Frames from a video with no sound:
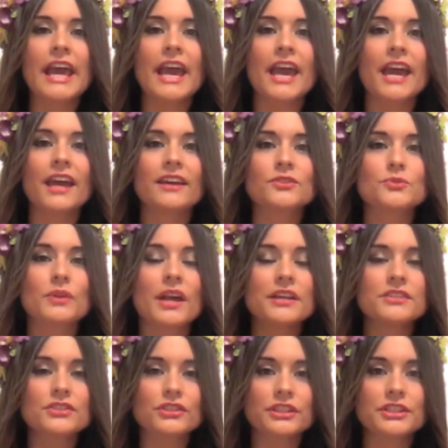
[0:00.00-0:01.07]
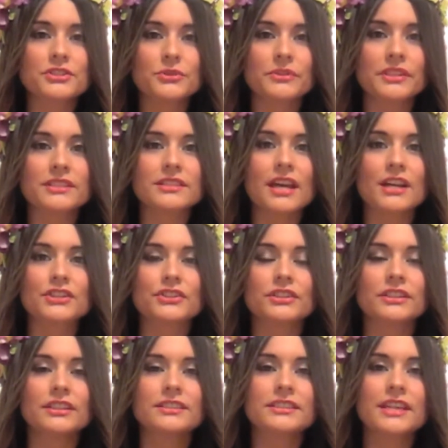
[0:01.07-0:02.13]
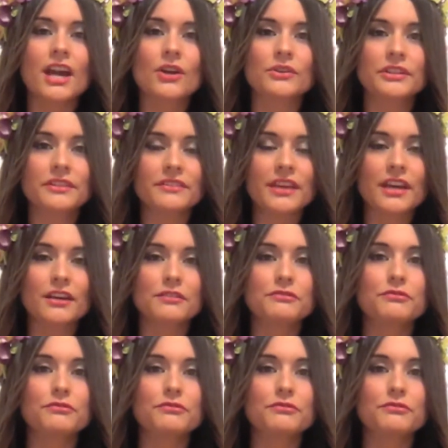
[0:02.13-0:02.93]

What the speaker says: And what I started doing is actually scouring there